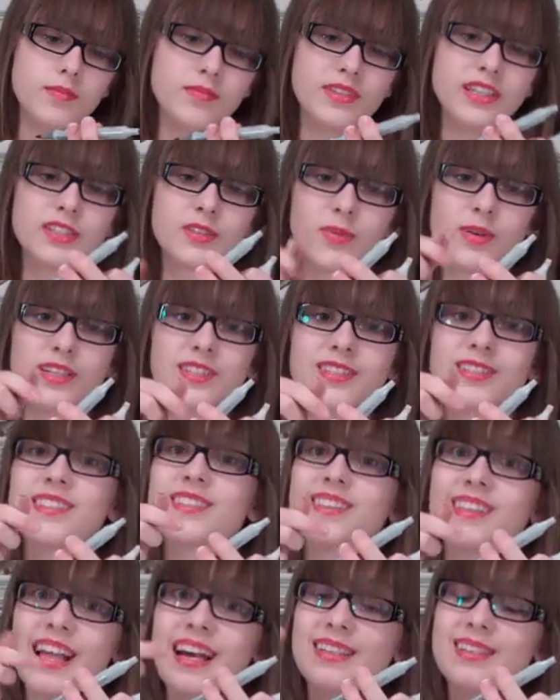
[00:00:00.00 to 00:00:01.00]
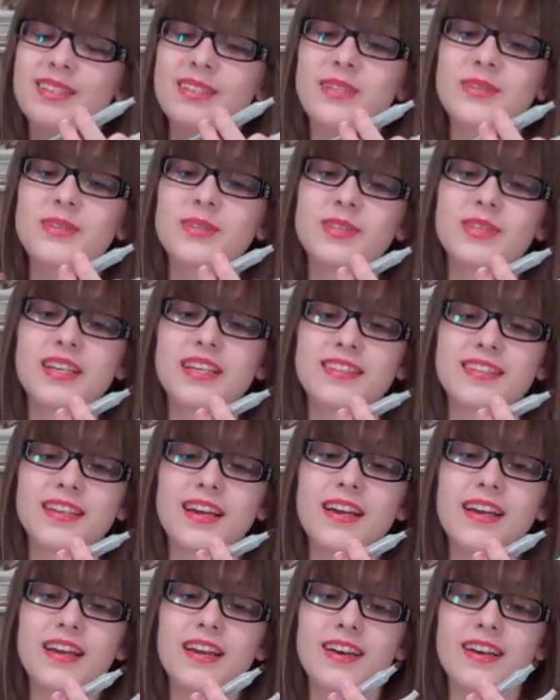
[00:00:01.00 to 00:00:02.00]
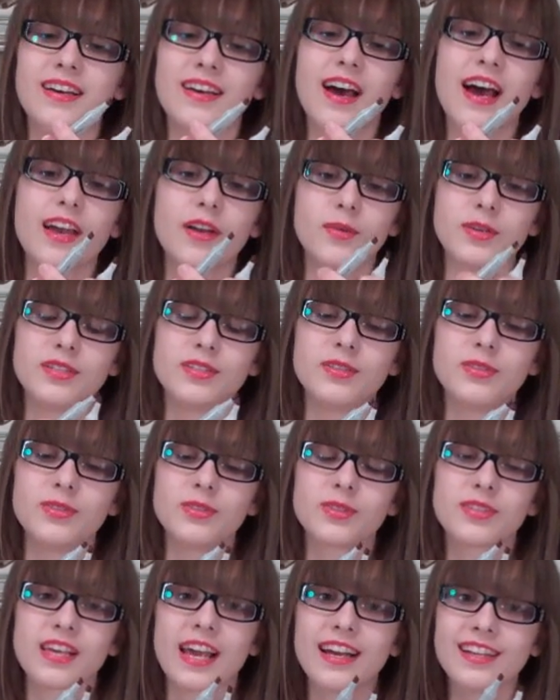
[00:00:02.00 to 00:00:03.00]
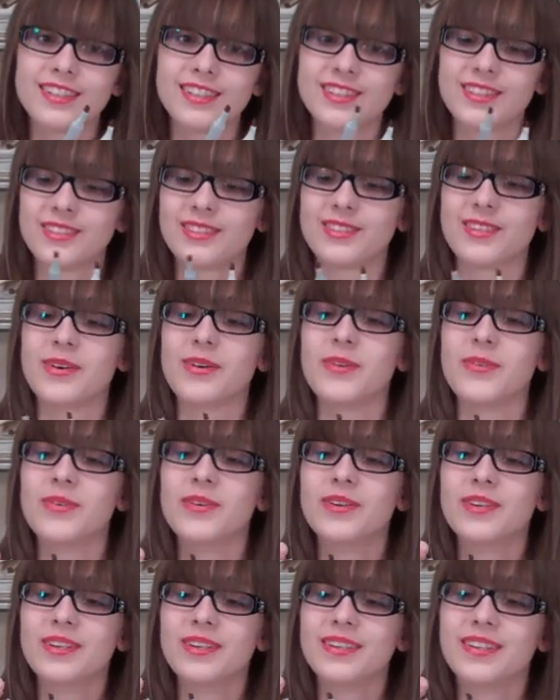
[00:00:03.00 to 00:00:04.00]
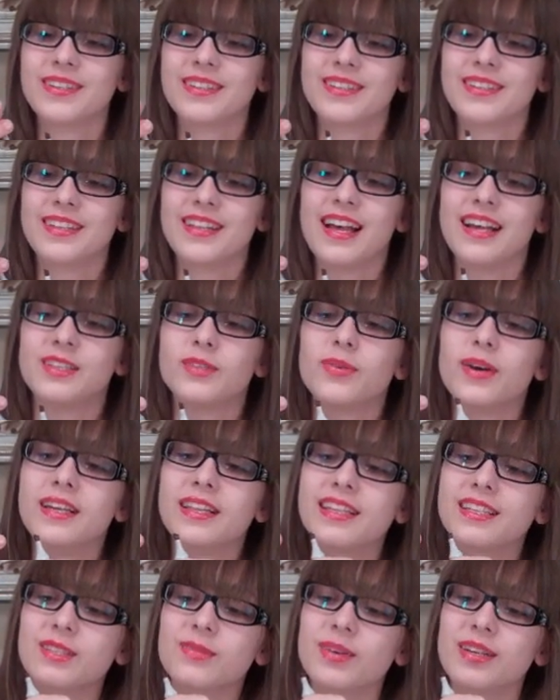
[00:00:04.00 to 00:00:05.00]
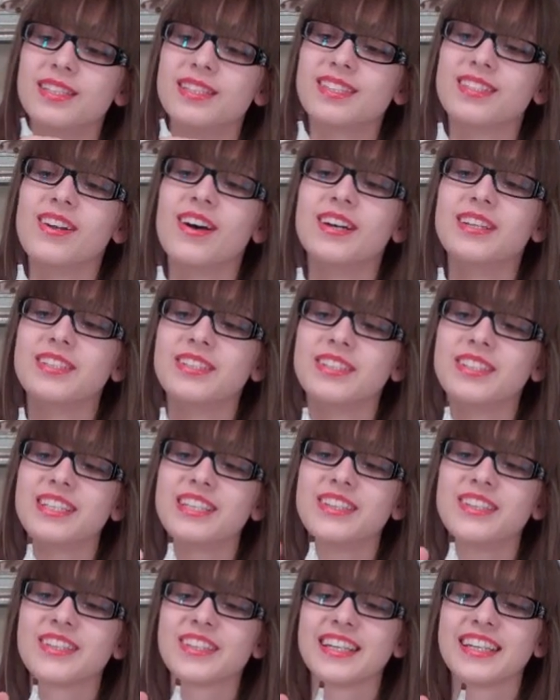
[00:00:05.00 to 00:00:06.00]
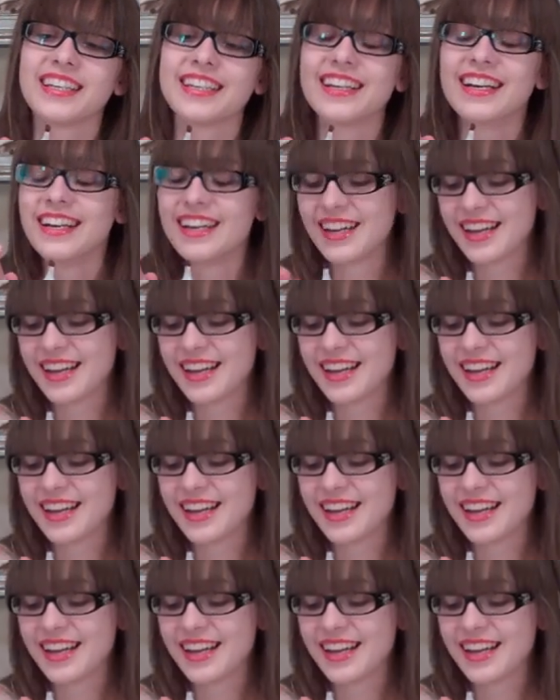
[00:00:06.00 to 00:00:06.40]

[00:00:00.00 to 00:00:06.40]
This one's less used because I always use Sketch, so that's why this one's not dirty looking.